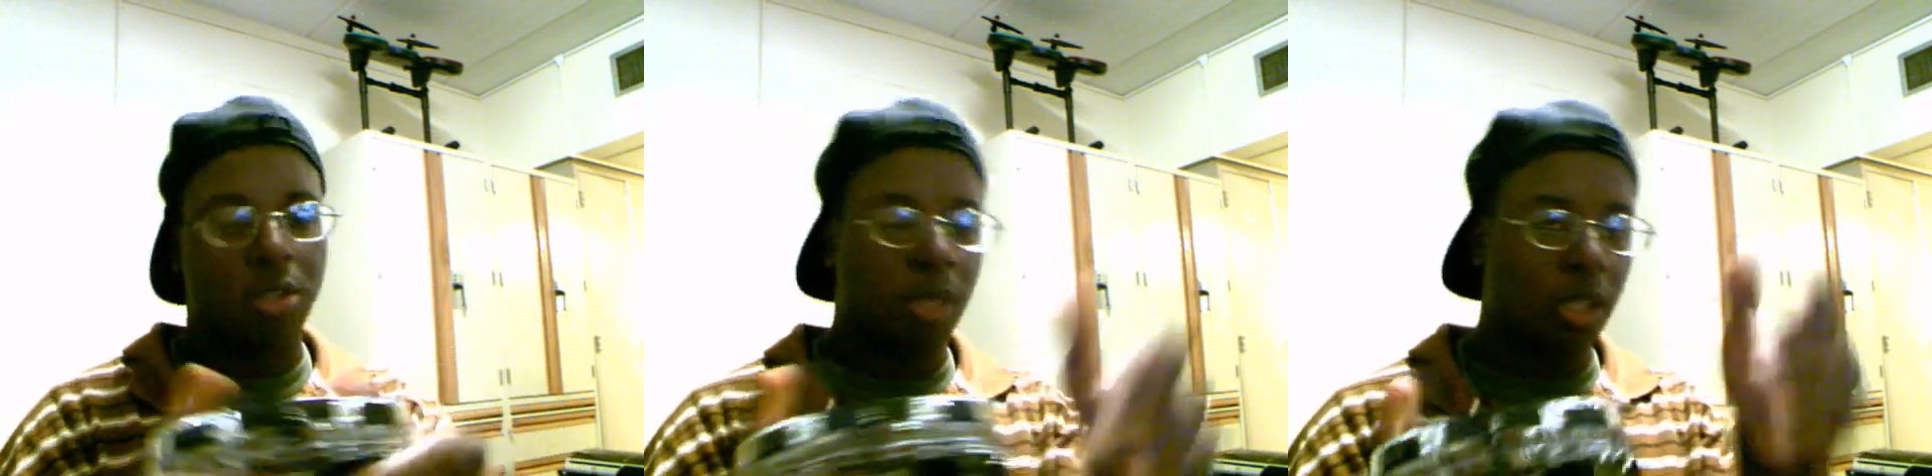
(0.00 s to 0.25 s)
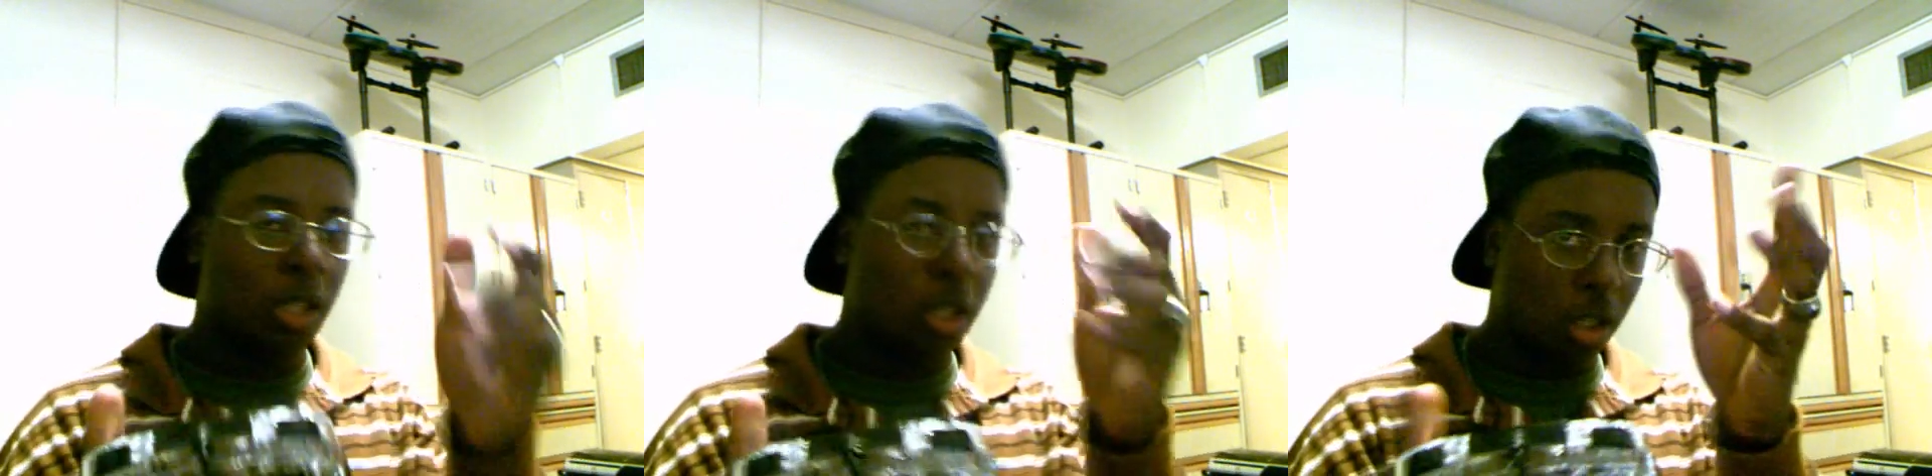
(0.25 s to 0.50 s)

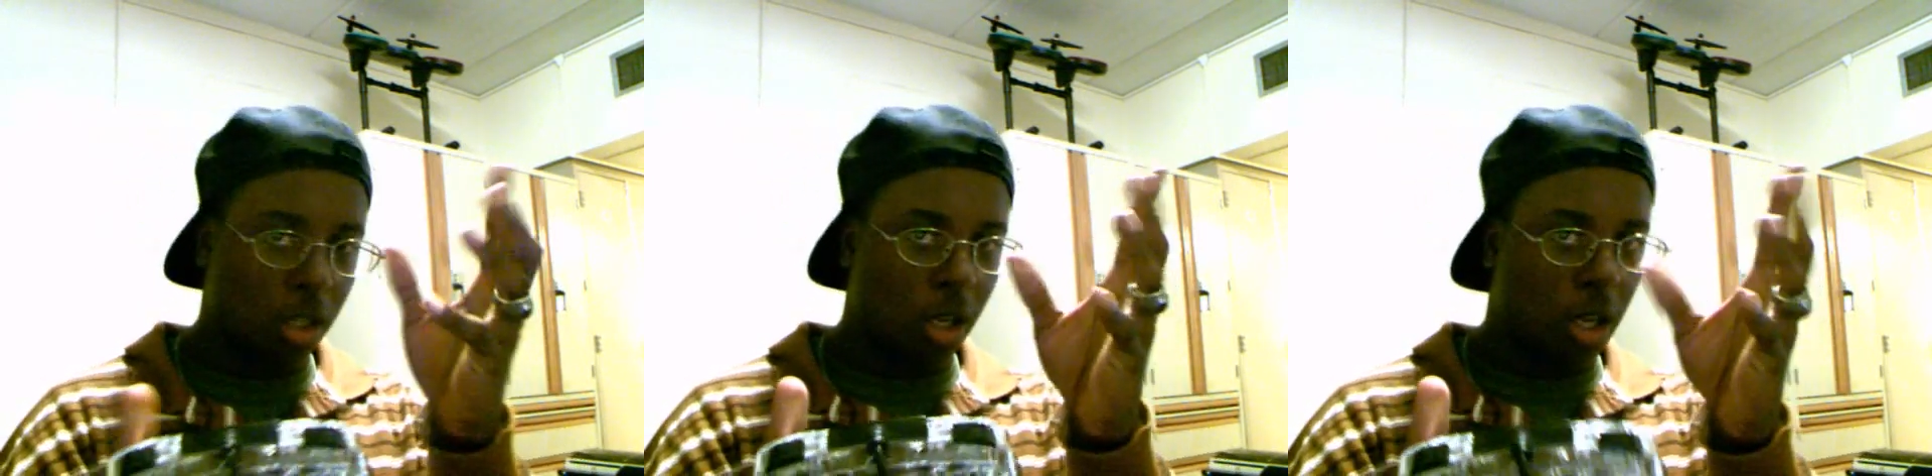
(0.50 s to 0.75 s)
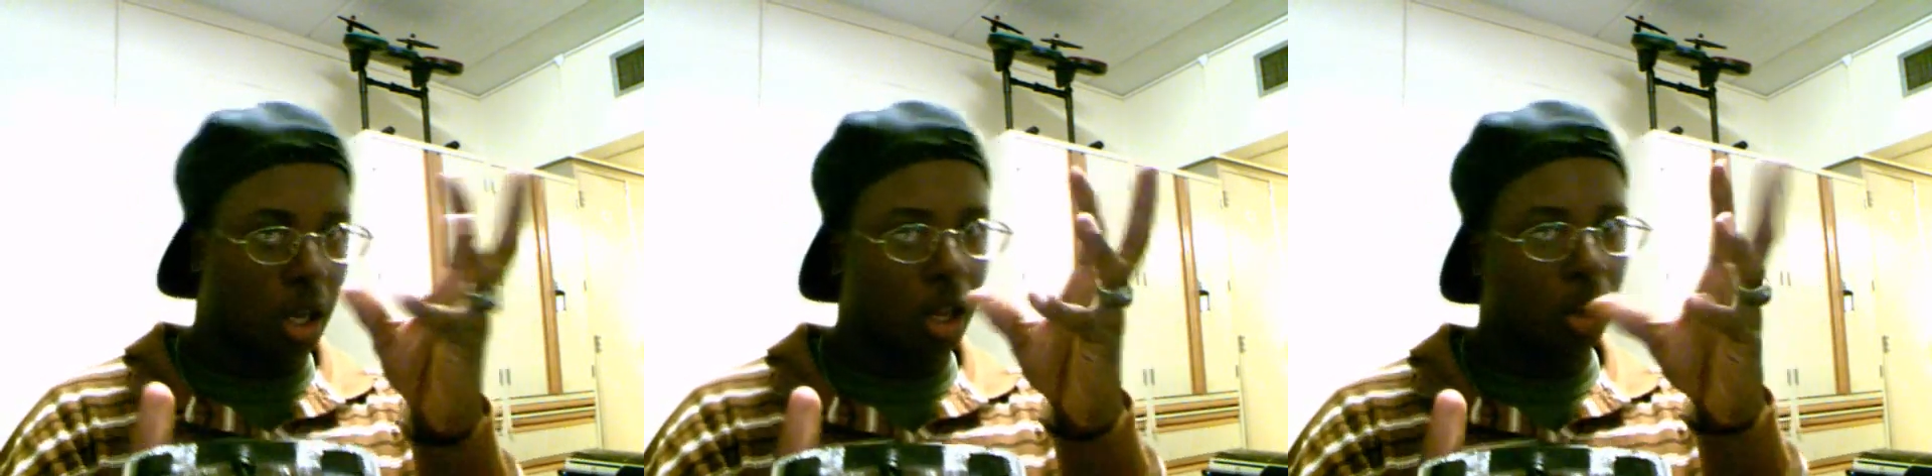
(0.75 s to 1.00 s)
But
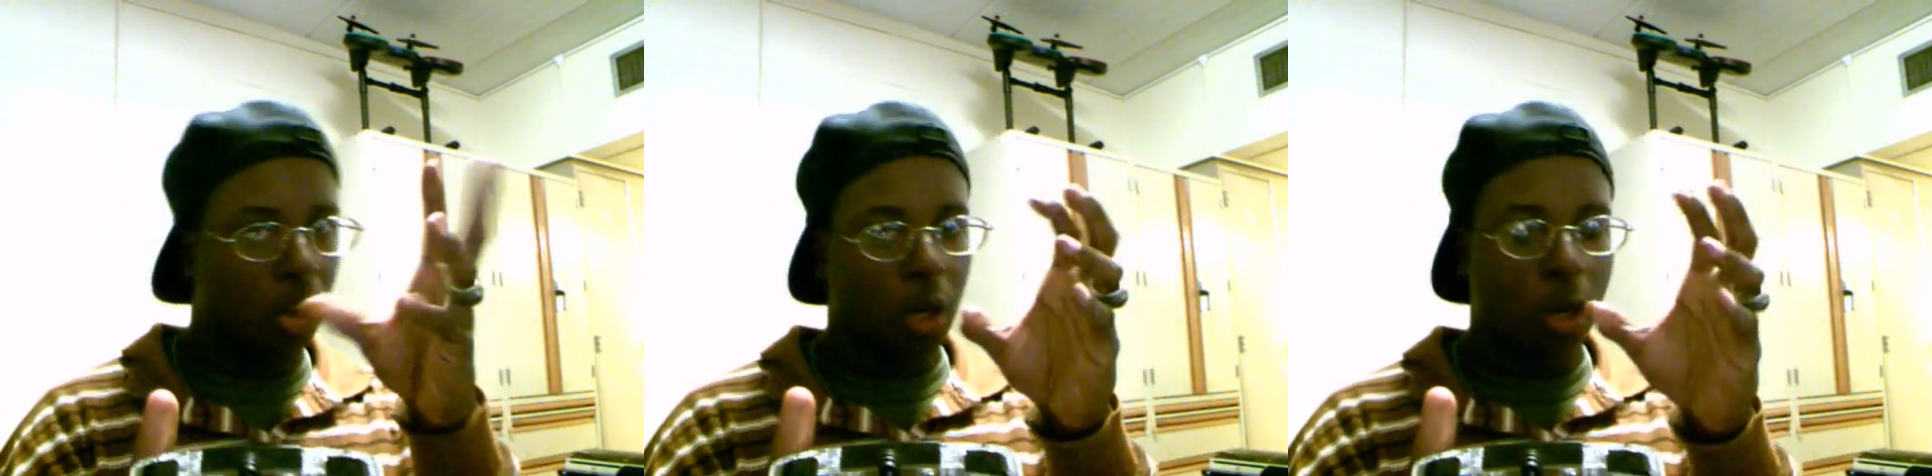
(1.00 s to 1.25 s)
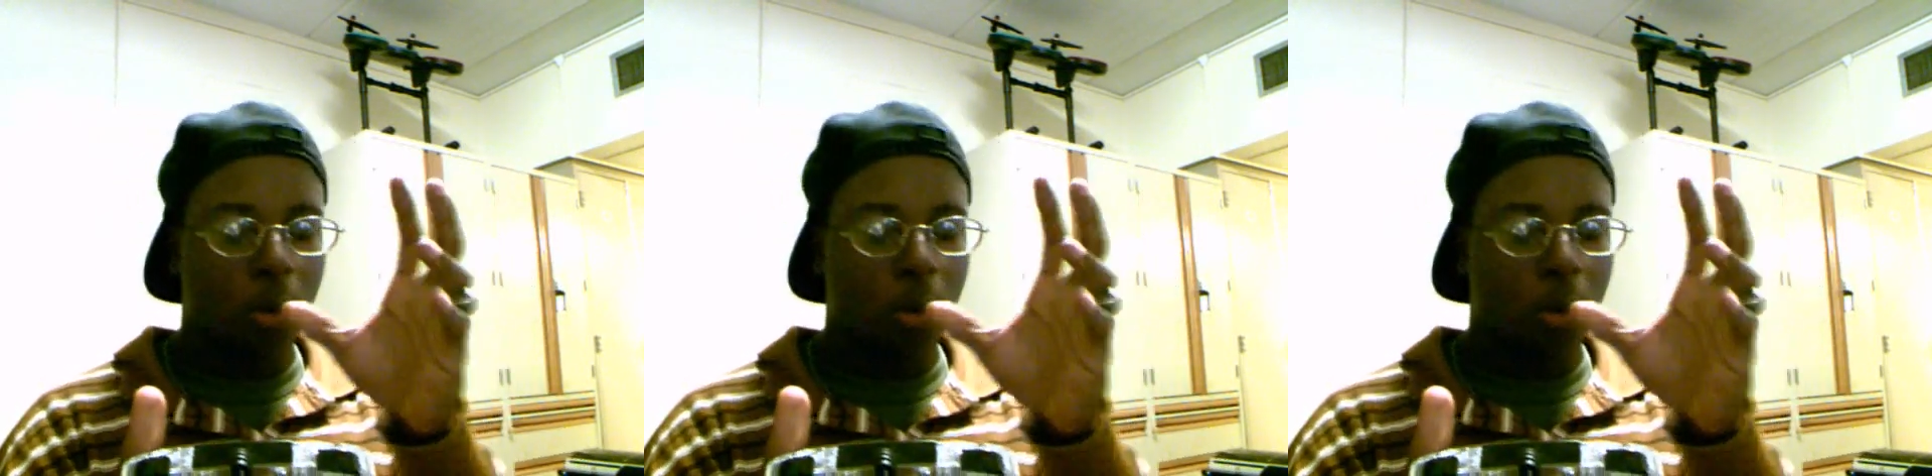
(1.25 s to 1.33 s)
after a while,